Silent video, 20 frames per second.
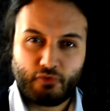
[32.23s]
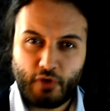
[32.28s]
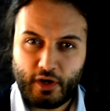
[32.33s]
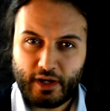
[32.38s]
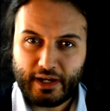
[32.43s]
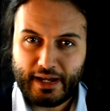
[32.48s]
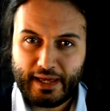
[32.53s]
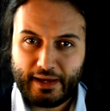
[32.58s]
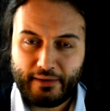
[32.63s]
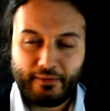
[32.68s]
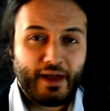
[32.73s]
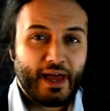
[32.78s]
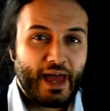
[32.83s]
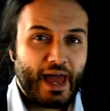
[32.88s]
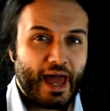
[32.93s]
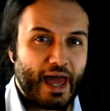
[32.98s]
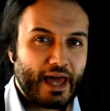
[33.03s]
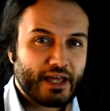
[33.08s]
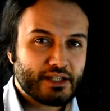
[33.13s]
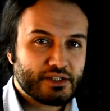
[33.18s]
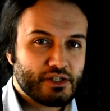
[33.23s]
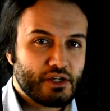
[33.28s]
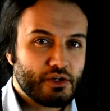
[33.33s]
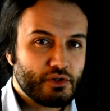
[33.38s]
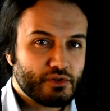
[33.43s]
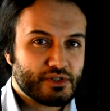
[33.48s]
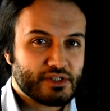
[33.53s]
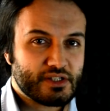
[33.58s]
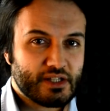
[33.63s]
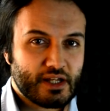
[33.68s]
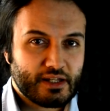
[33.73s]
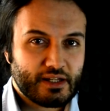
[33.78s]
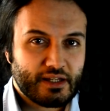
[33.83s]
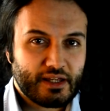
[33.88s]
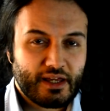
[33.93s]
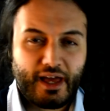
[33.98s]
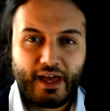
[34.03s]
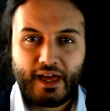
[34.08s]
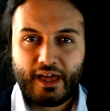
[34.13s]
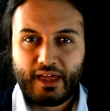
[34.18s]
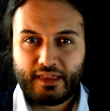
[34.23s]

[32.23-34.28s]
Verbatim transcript: right now as you study